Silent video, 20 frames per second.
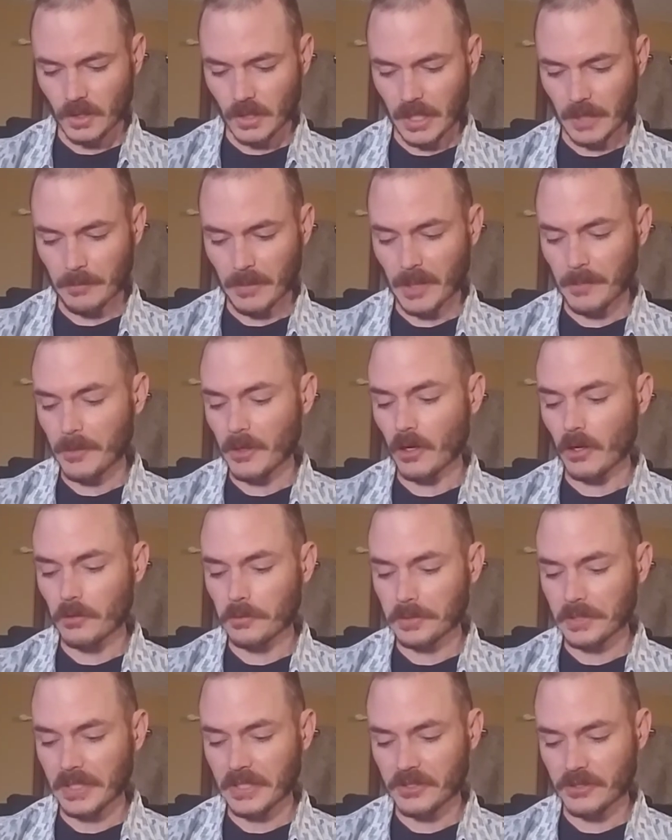And maybe our
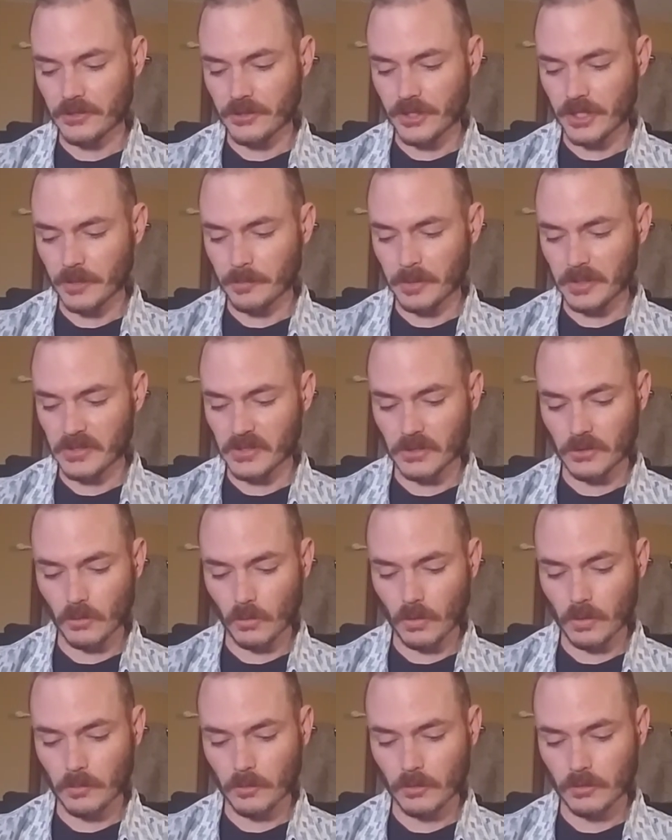relationship isn't
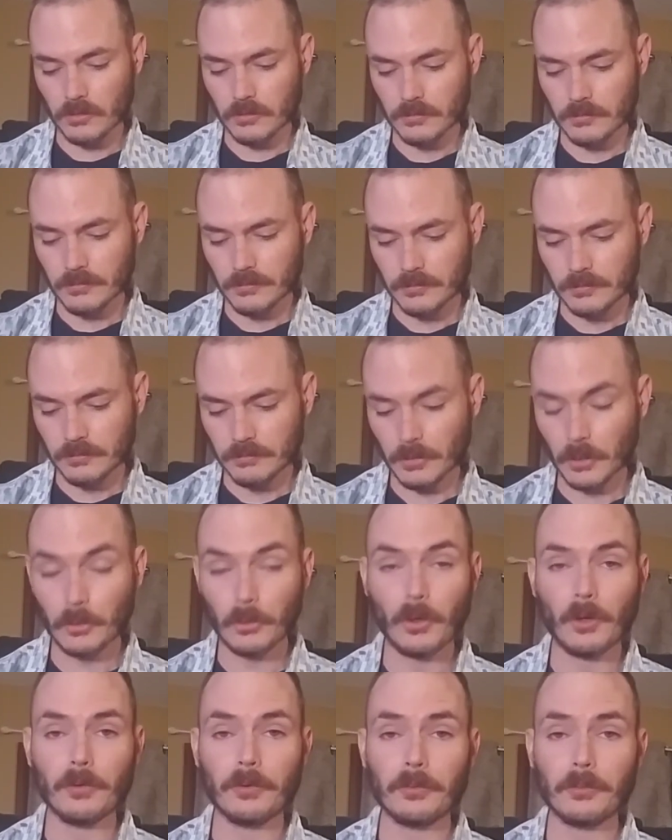normal, but
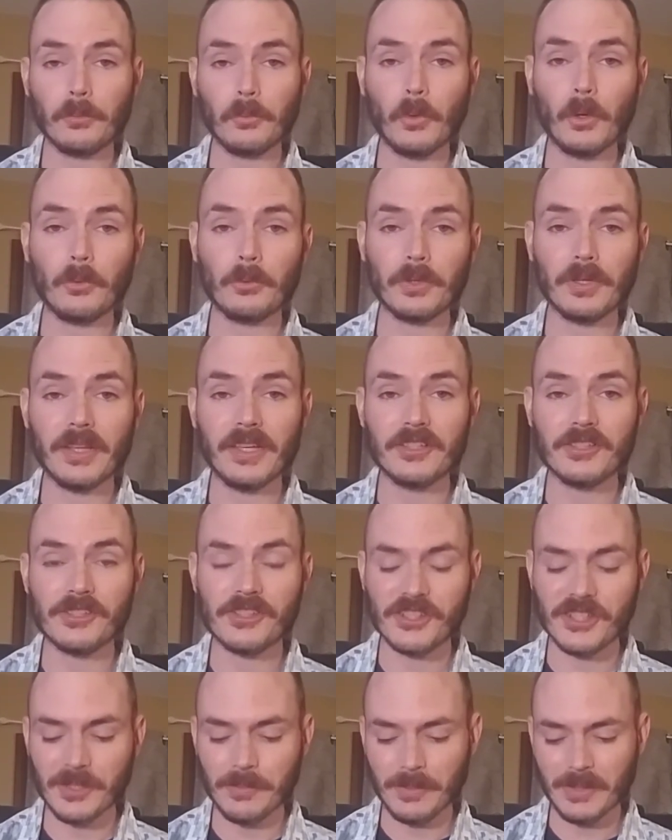what
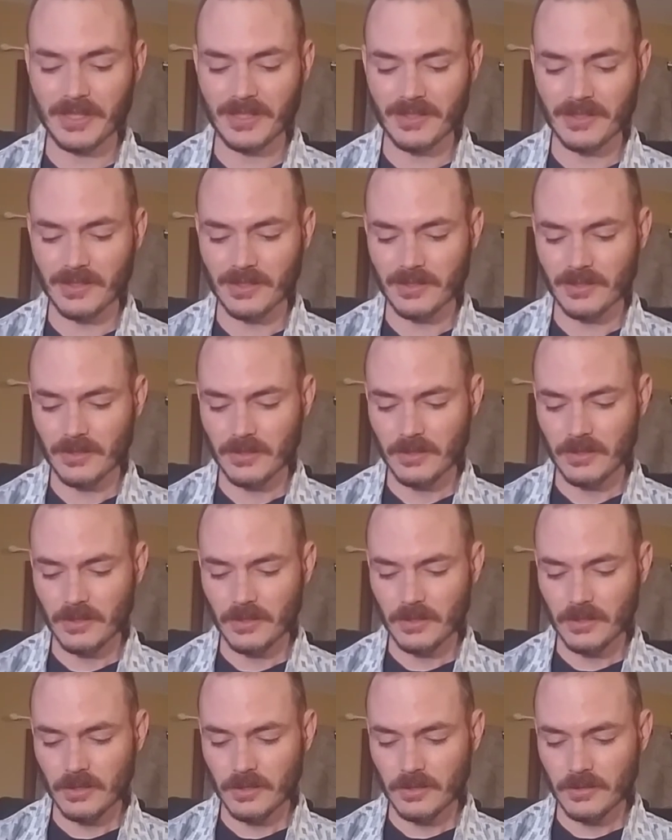relationship is.
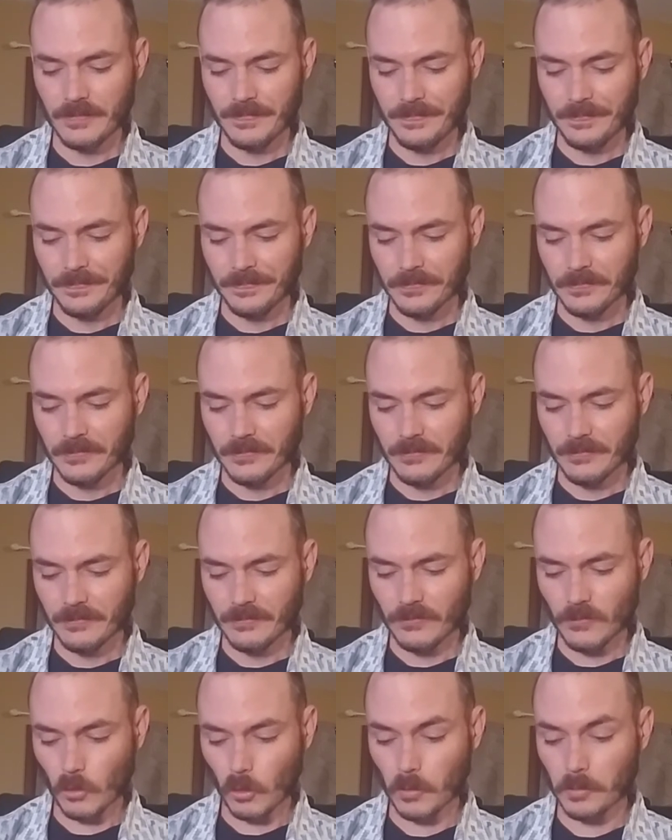
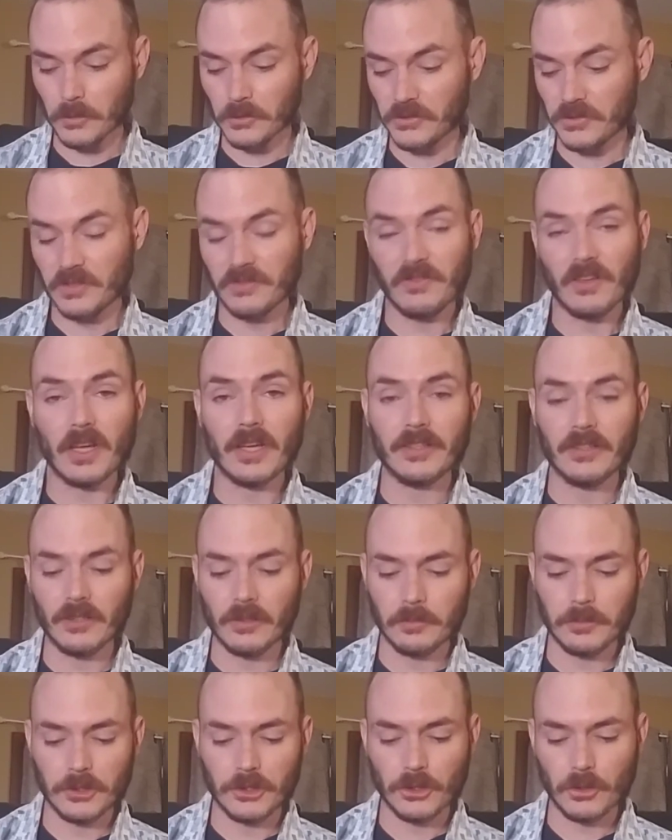Normal's defined
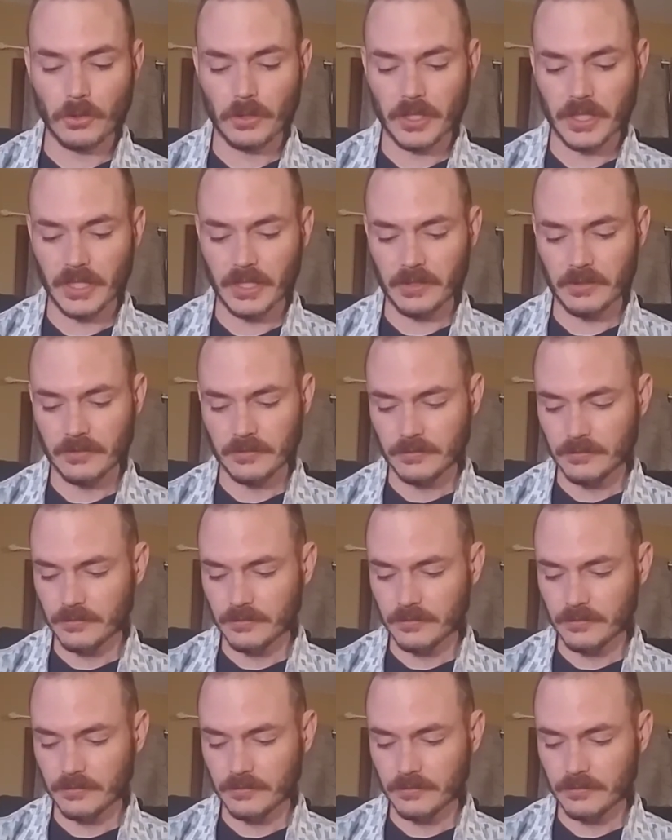on majority.